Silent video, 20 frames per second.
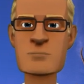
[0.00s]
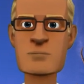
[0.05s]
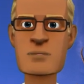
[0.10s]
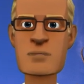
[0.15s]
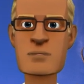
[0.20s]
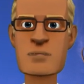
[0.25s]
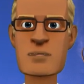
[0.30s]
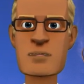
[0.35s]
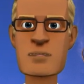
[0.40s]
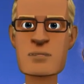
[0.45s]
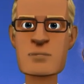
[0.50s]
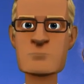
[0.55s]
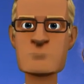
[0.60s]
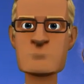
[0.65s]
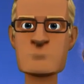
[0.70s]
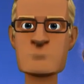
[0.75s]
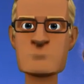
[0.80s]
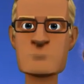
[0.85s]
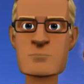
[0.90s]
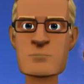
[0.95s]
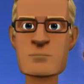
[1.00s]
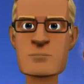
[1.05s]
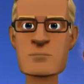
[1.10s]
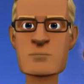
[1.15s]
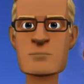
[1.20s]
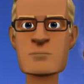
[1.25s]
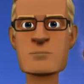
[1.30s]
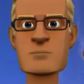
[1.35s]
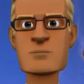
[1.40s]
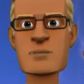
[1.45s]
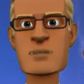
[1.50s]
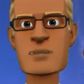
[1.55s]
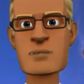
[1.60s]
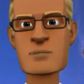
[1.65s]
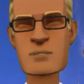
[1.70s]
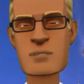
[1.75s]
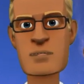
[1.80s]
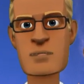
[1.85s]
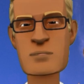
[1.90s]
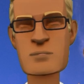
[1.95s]
Verse 18,
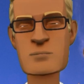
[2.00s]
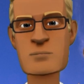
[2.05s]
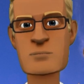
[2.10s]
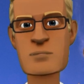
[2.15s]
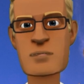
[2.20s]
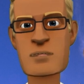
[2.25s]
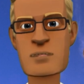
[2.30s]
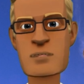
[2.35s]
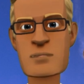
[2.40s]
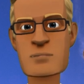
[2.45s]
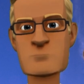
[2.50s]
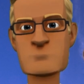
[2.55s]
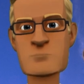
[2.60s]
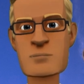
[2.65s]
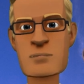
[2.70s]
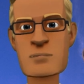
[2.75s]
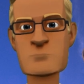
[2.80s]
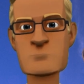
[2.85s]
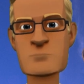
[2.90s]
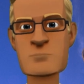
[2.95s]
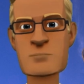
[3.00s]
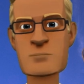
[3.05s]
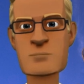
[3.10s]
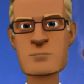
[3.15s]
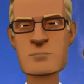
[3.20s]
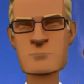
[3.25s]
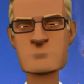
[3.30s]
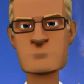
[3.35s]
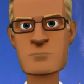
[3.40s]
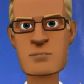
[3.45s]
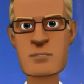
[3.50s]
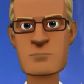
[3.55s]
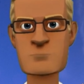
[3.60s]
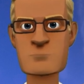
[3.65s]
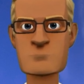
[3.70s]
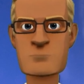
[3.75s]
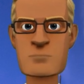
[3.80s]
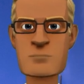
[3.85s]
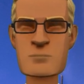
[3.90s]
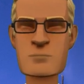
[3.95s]
Genesis 22, 18